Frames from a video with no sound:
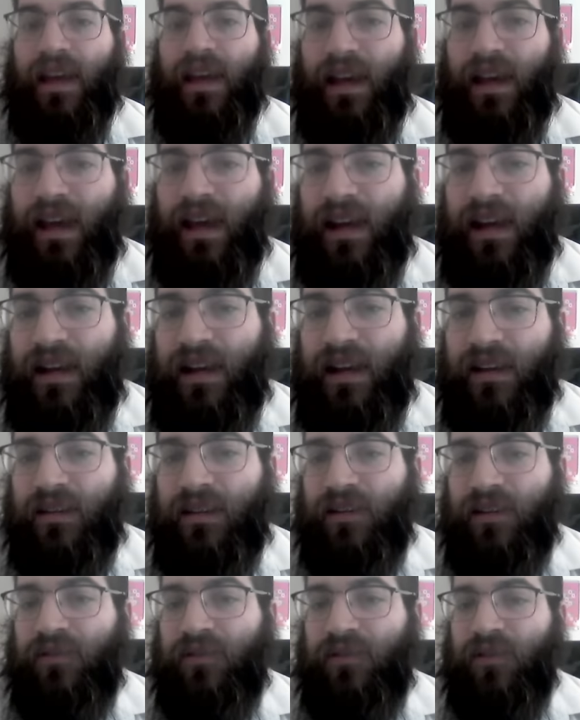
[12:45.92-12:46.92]
And
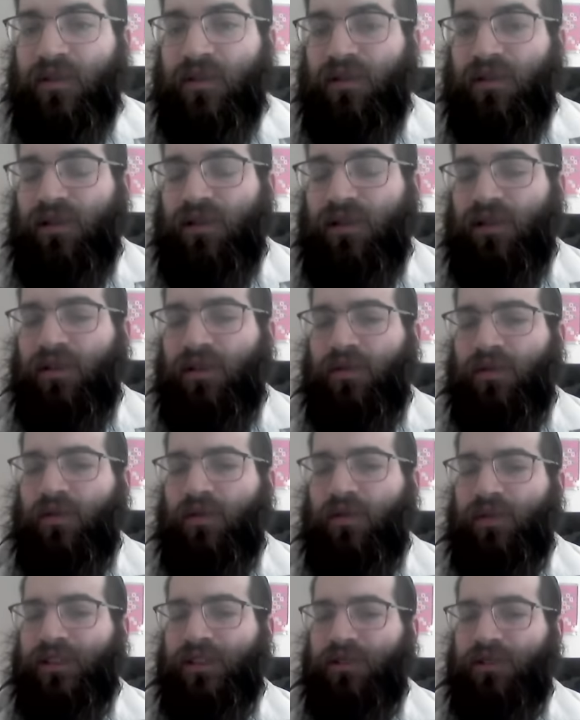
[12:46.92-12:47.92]
therefore,
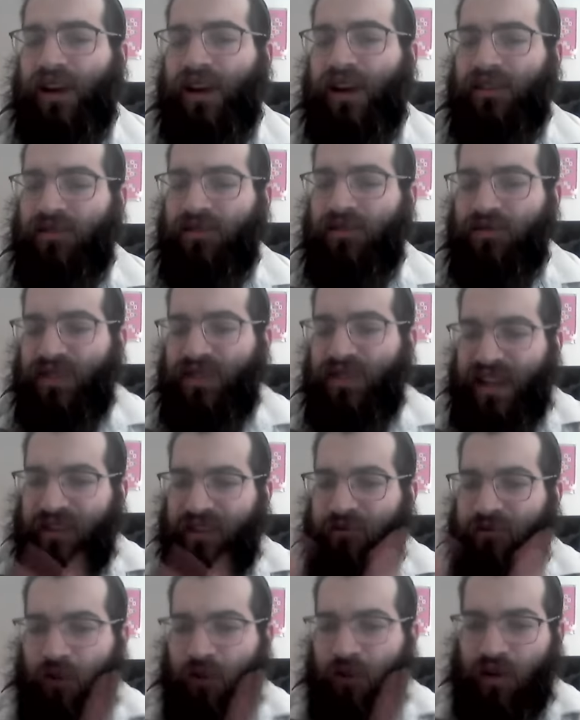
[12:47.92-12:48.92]
we try to stay
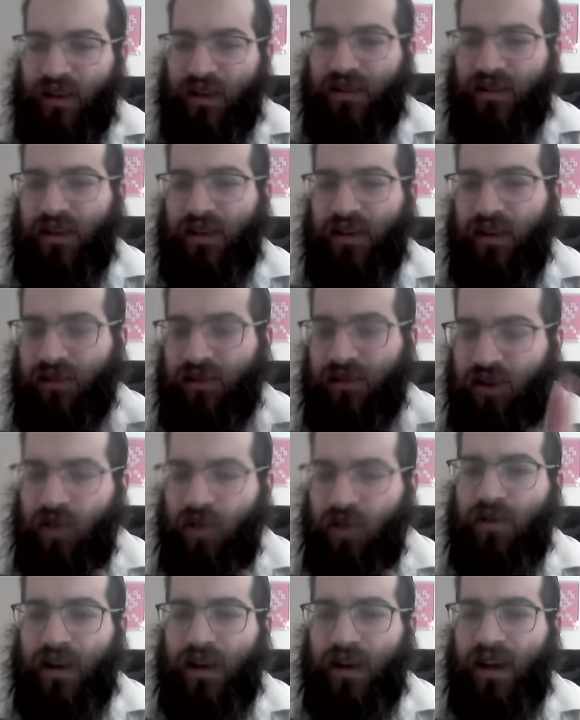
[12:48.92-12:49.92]
focused on
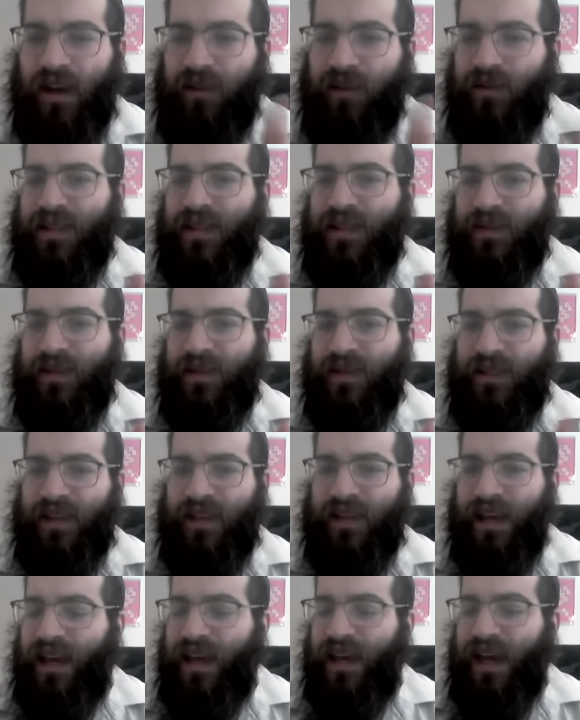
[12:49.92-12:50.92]
Torah and mitzvahs,
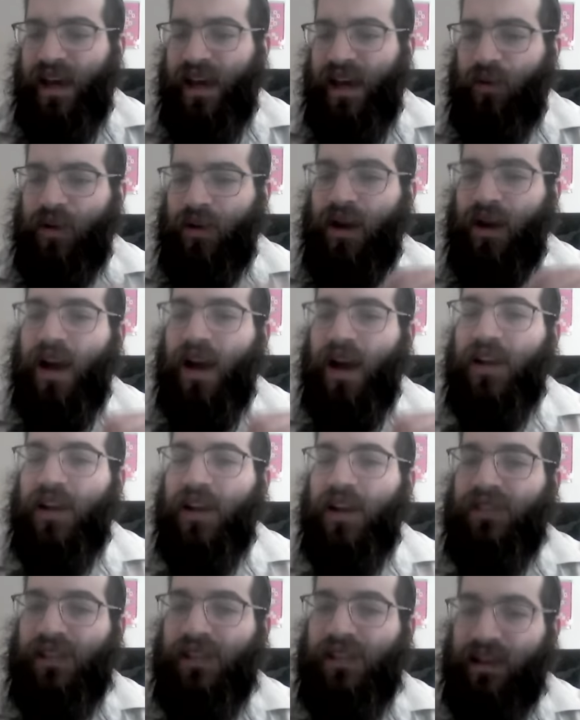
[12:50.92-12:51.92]
and we kind of
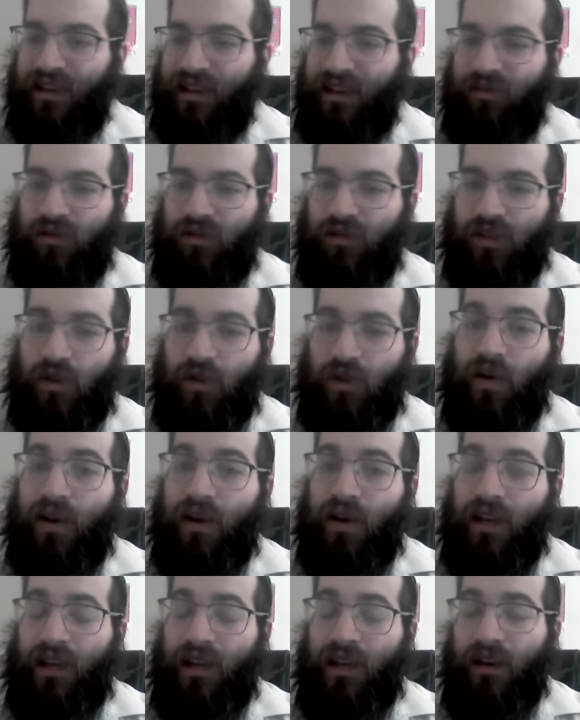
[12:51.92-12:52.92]
sucked out the
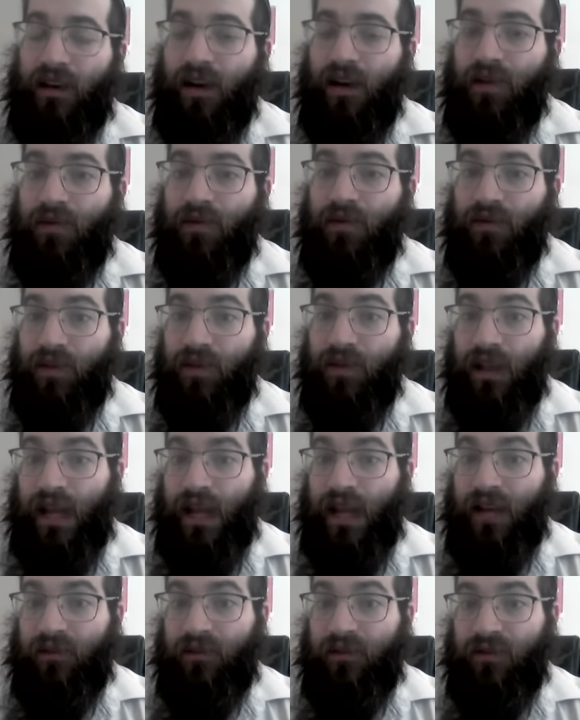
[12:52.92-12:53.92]
joy of
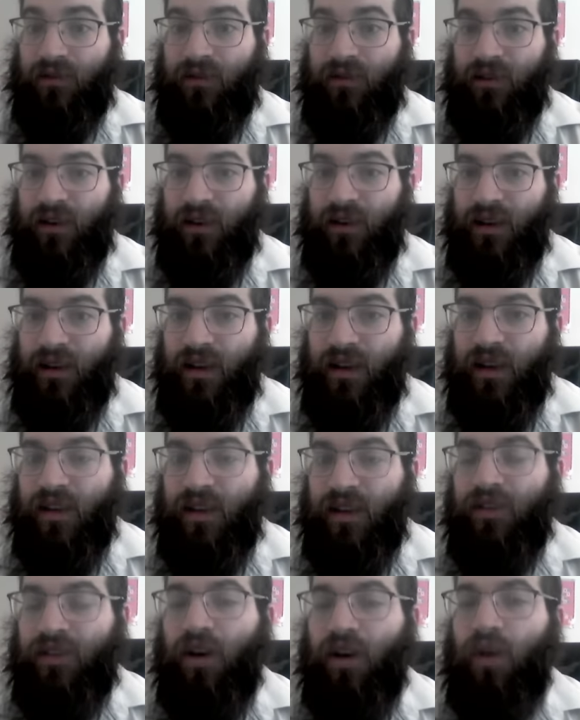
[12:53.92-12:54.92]
life.
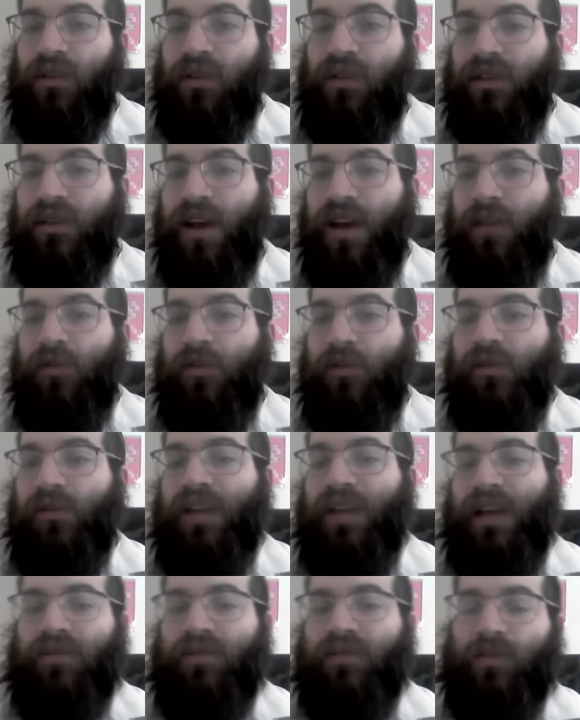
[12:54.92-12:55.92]
And the only time you were
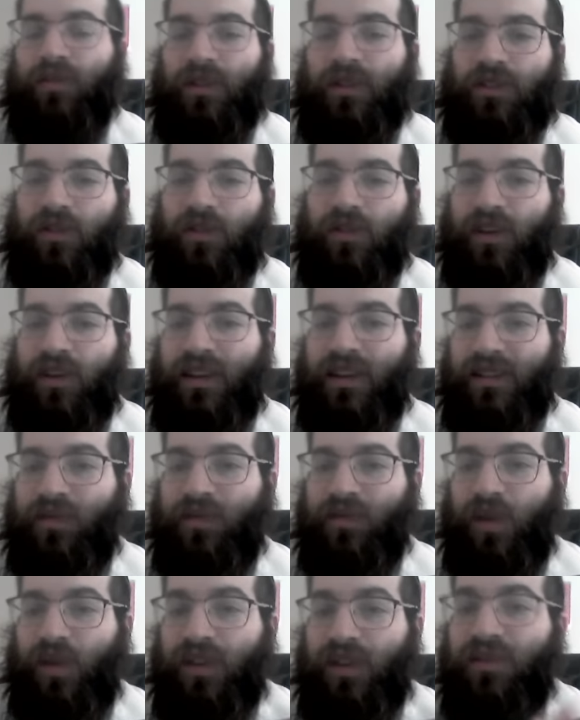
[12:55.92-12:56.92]
allowed to be joyous
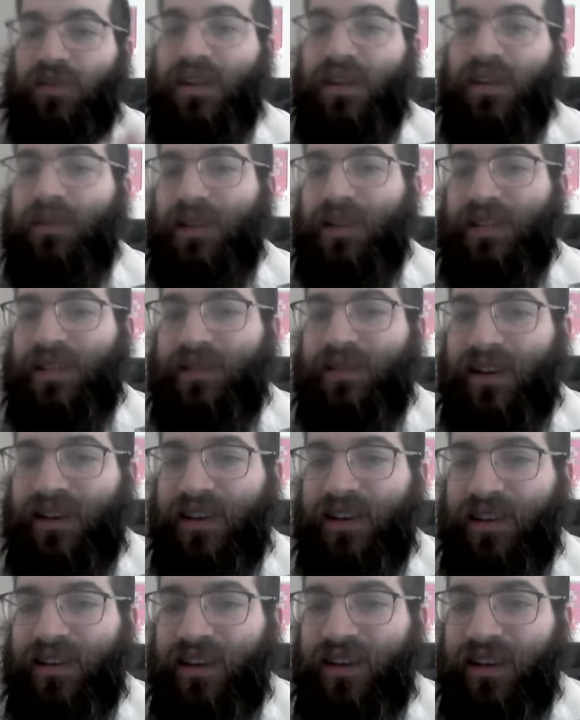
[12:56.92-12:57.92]
when you did a mitzvah.
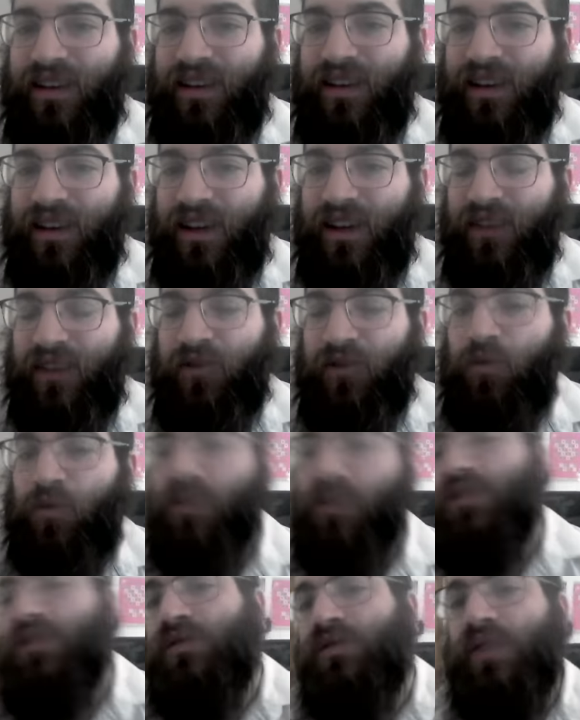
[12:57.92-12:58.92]
If you
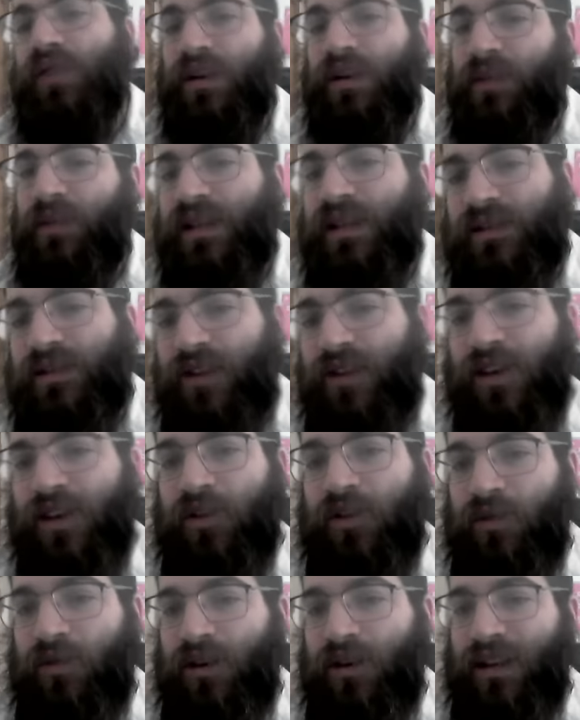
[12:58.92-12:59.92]
weren't doing a mitzvah,
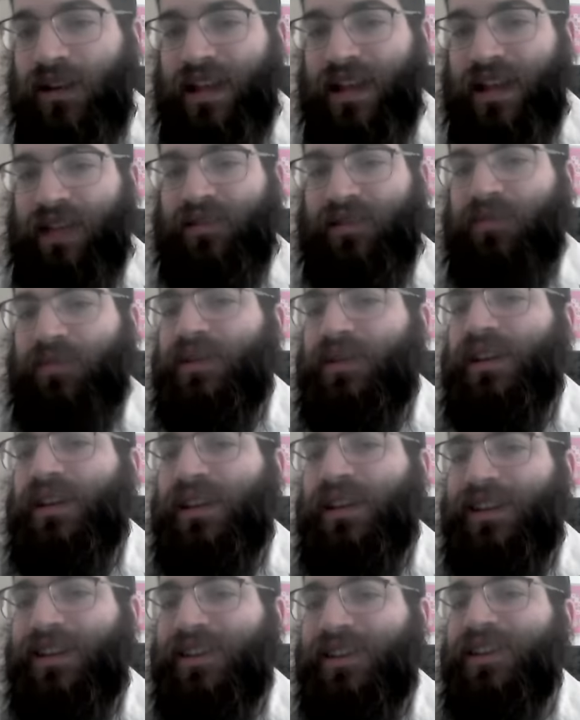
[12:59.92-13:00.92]
you weren't allowed to
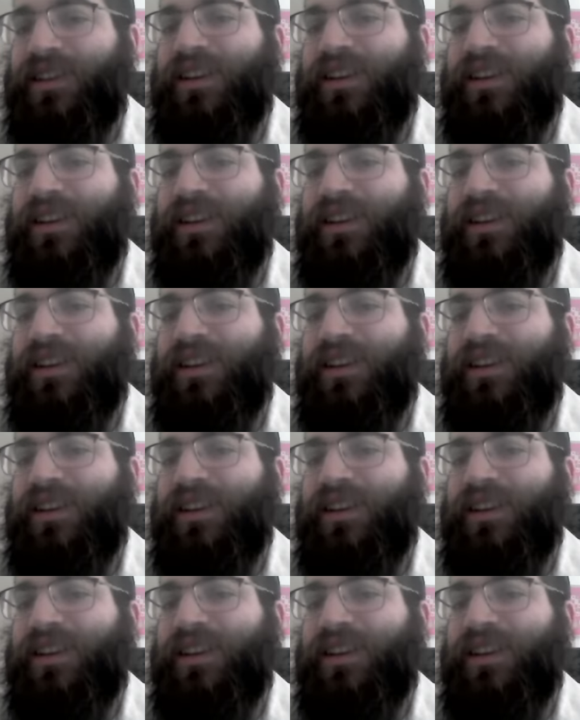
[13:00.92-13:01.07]
be